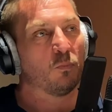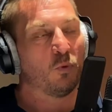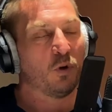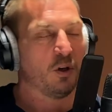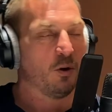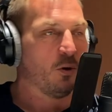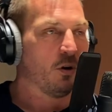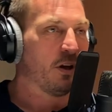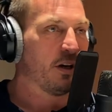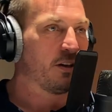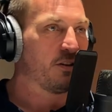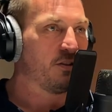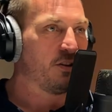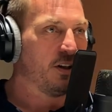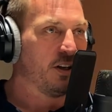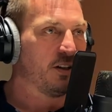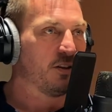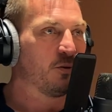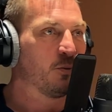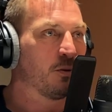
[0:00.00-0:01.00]
We don't like
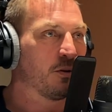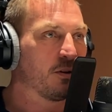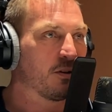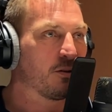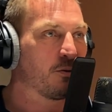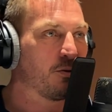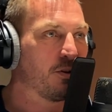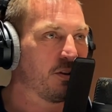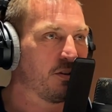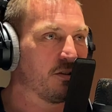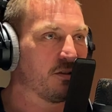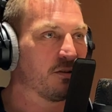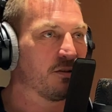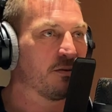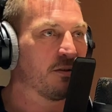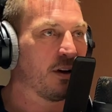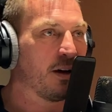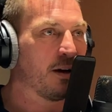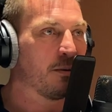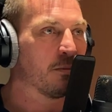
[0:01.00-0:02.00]
change. We're creatures
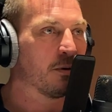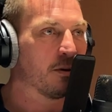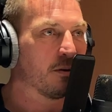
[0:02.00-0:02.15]
of habit.